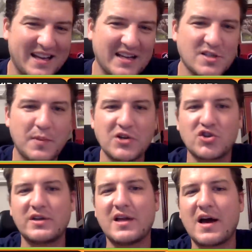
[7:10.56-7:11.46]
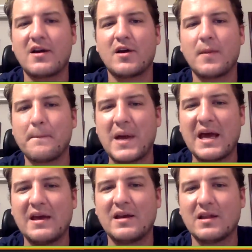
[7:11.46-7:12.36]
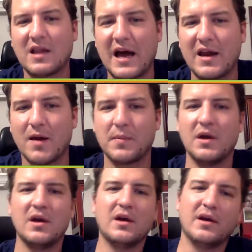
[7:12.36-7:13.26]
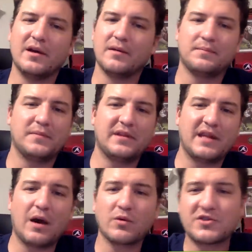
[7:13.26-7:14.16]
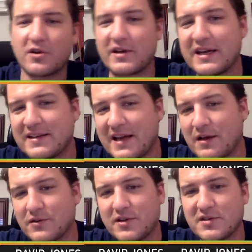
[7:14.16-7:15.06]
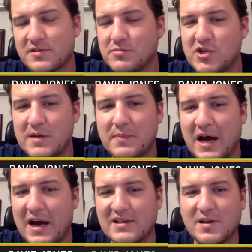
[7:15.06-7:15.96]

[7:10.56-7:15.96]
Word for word: especially not on a main lineup. Now we're starting to get down to some cheap guys. I